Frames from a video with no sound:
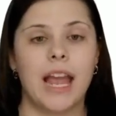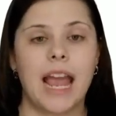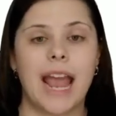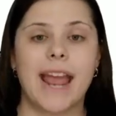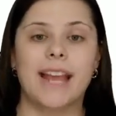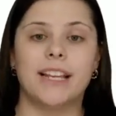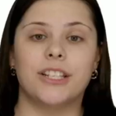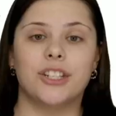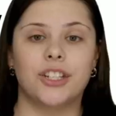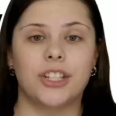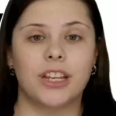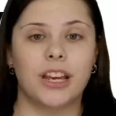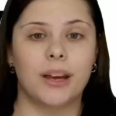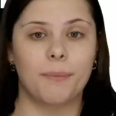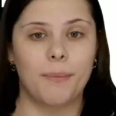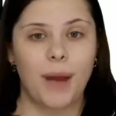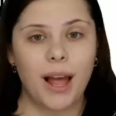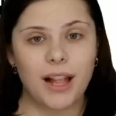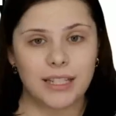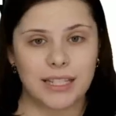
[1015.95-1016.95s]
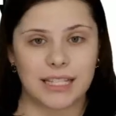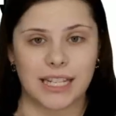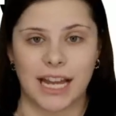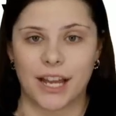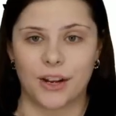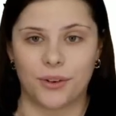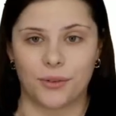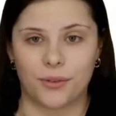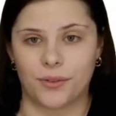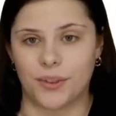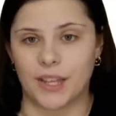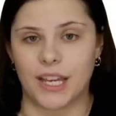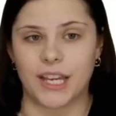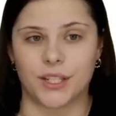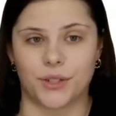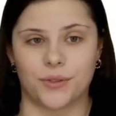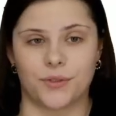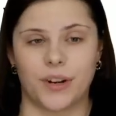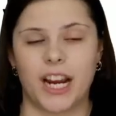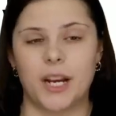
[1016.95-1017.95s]
HTML side of
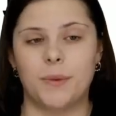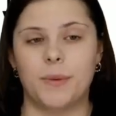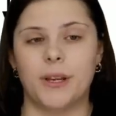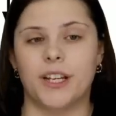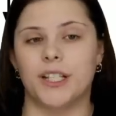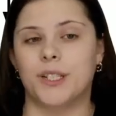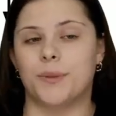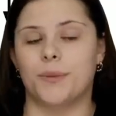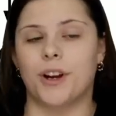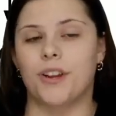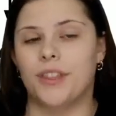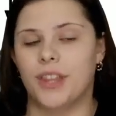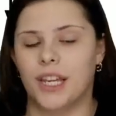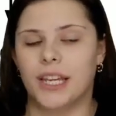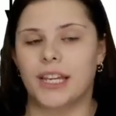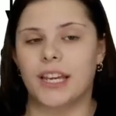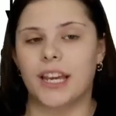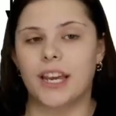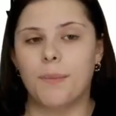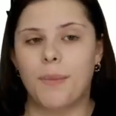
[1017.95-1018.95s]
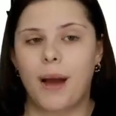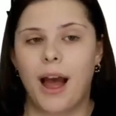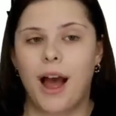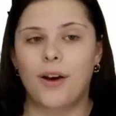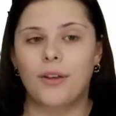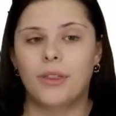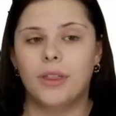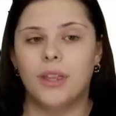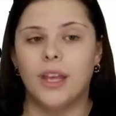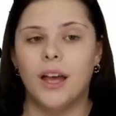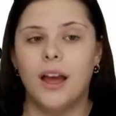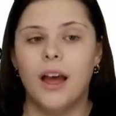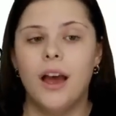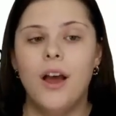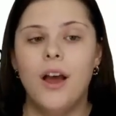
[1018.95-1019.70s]
things, right? Because we're thinking about the